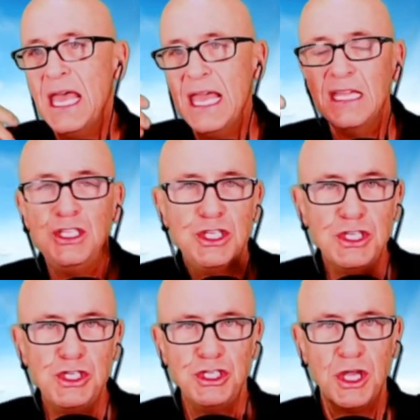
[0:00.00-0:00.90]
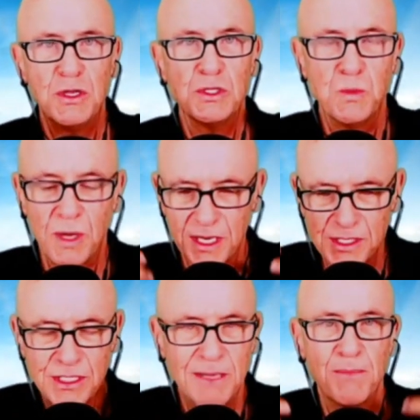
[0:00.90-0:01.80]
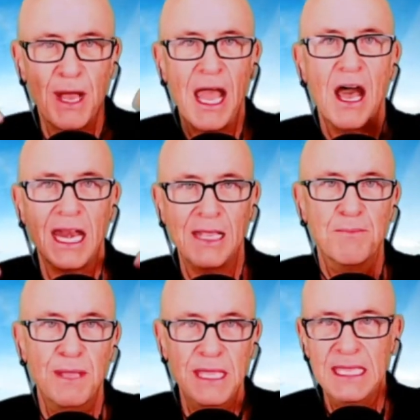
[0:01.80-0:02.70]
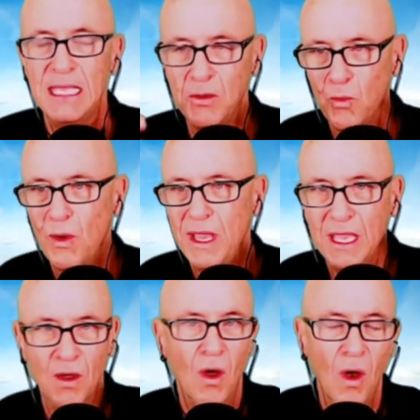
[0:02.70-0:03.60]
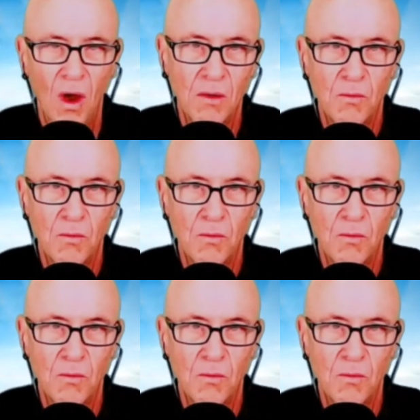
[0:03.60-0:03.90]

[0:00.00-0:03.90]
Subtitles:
it just shows what a symbiotic being we are.